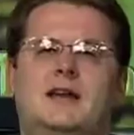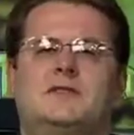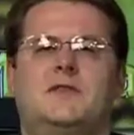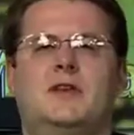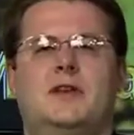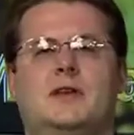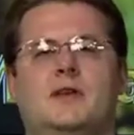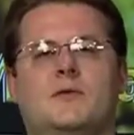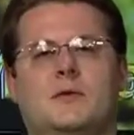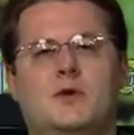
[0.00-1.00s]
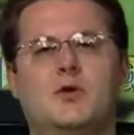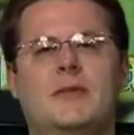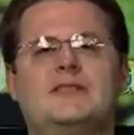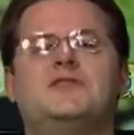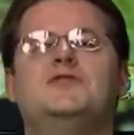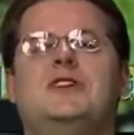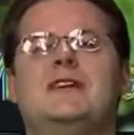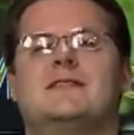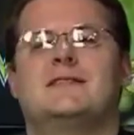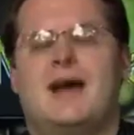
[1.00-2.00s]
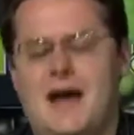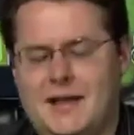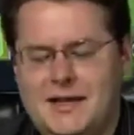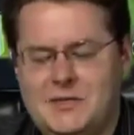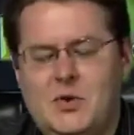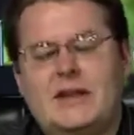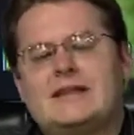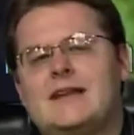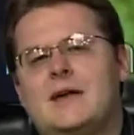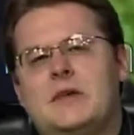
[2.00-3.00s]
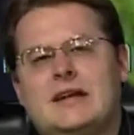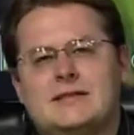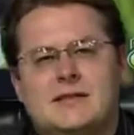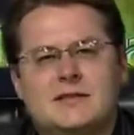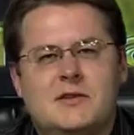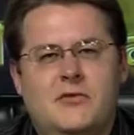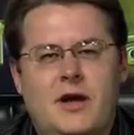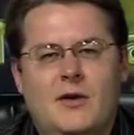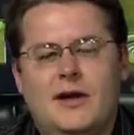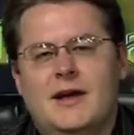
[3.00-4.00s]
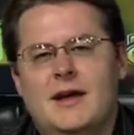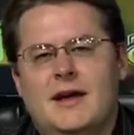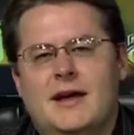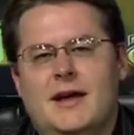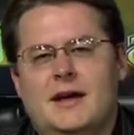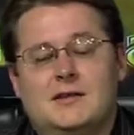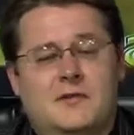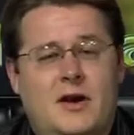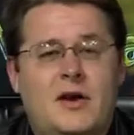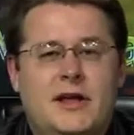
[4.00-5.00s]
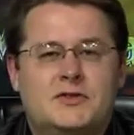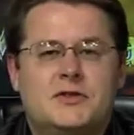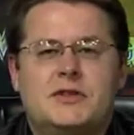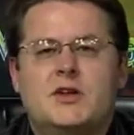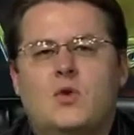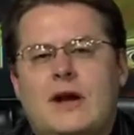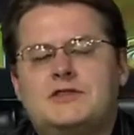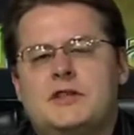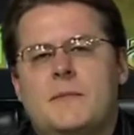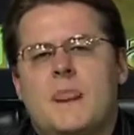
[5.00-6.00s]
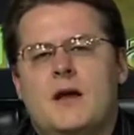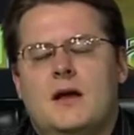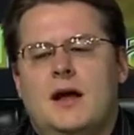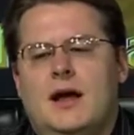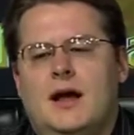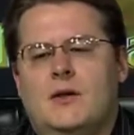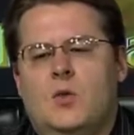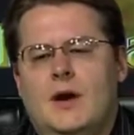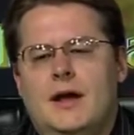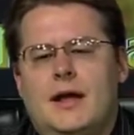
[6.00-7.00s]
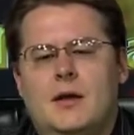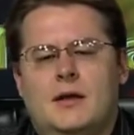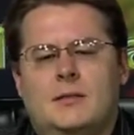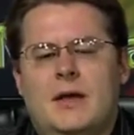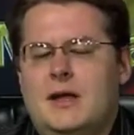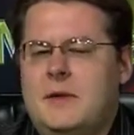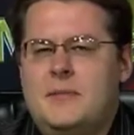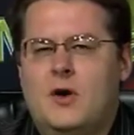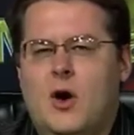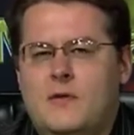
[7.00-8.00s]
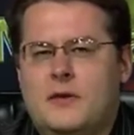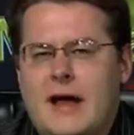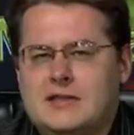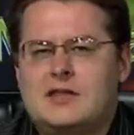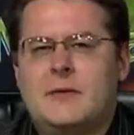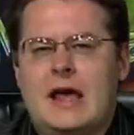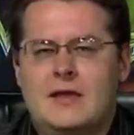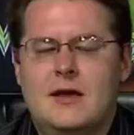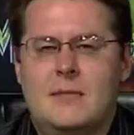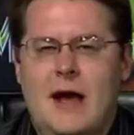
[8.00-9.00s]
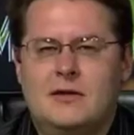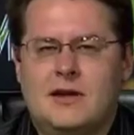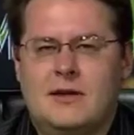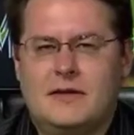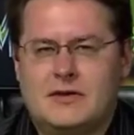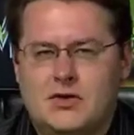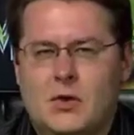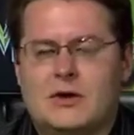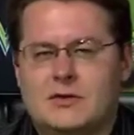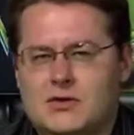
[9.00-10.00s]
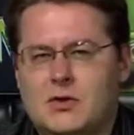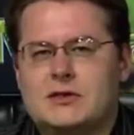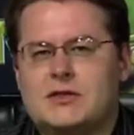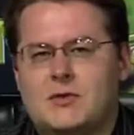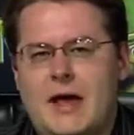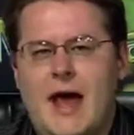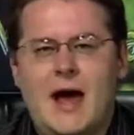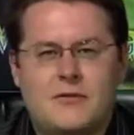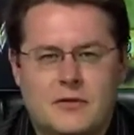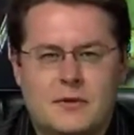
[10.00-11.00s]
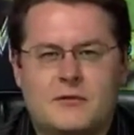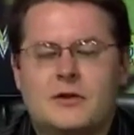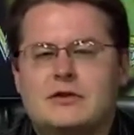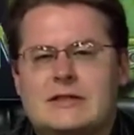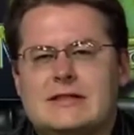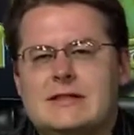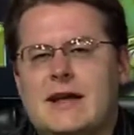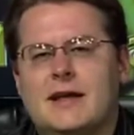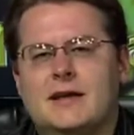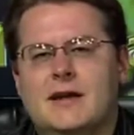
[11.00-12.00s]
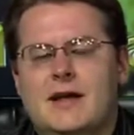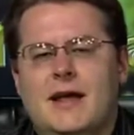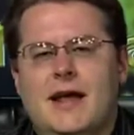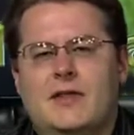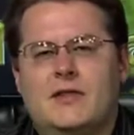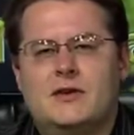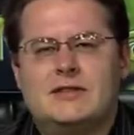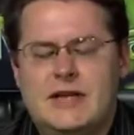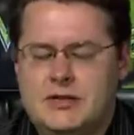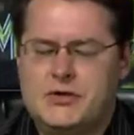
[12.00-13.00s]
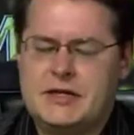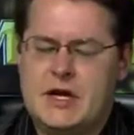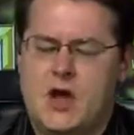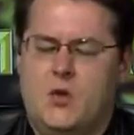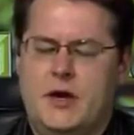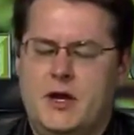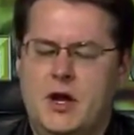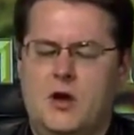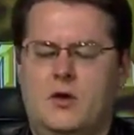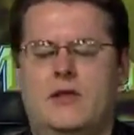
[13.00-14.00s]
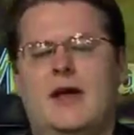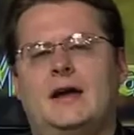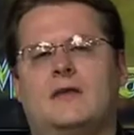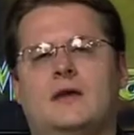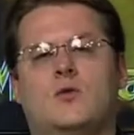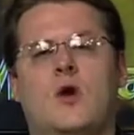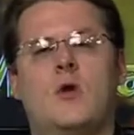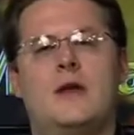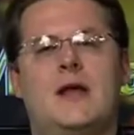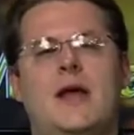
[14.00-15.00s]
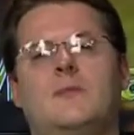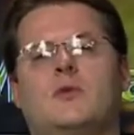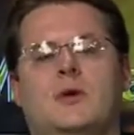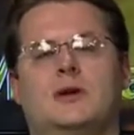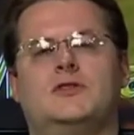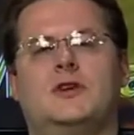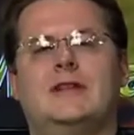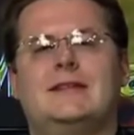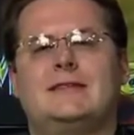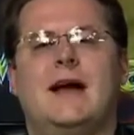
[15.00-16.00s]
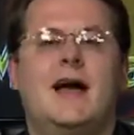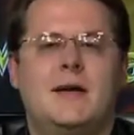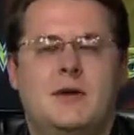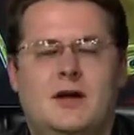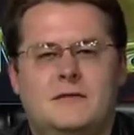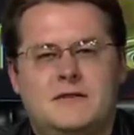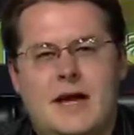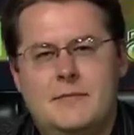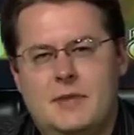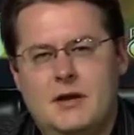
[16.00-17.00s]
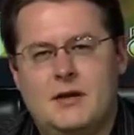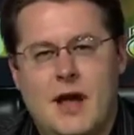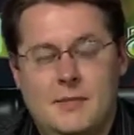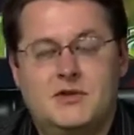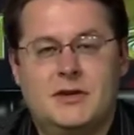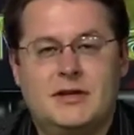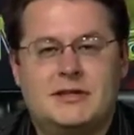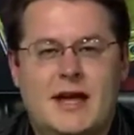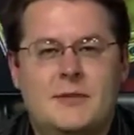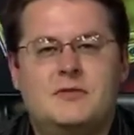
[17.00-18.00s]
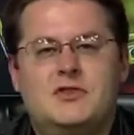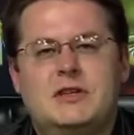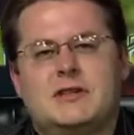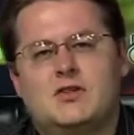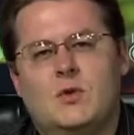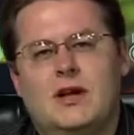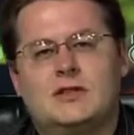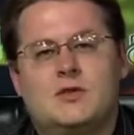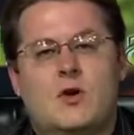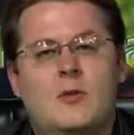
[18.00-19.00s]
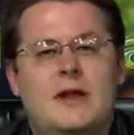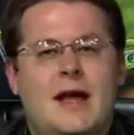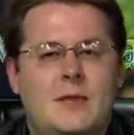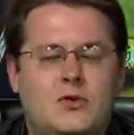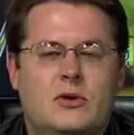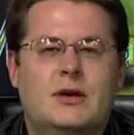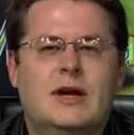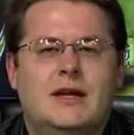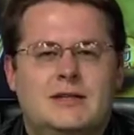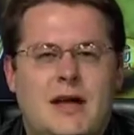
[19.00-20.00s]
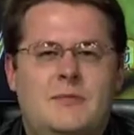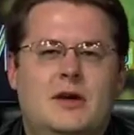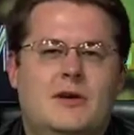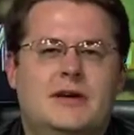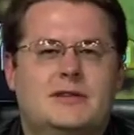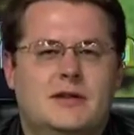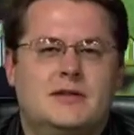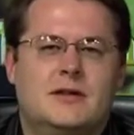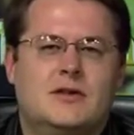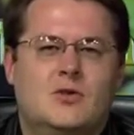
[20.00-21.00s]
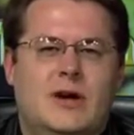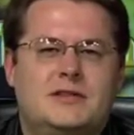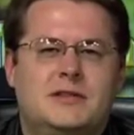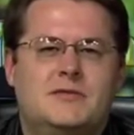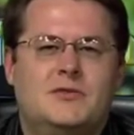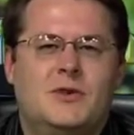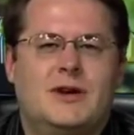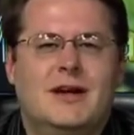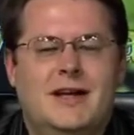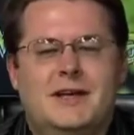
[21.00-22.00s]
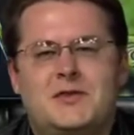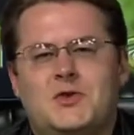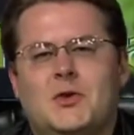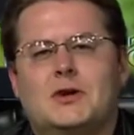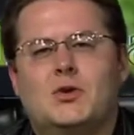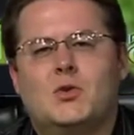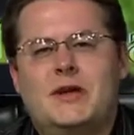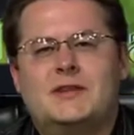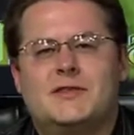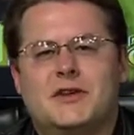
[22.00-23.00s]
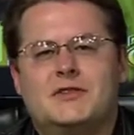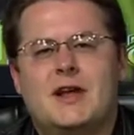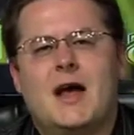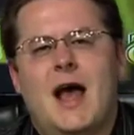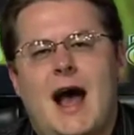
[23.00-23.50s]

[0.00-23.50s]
As for the who mentioned Jesus, I'd like to point this out because this is a very interesting question. One, many people overestimate the amount of historical sources we have from the first and second and third centuries. We know that the Roman emperor during the time of Jesus was the Roman emperor Tiberius. Here's a little question for historical research.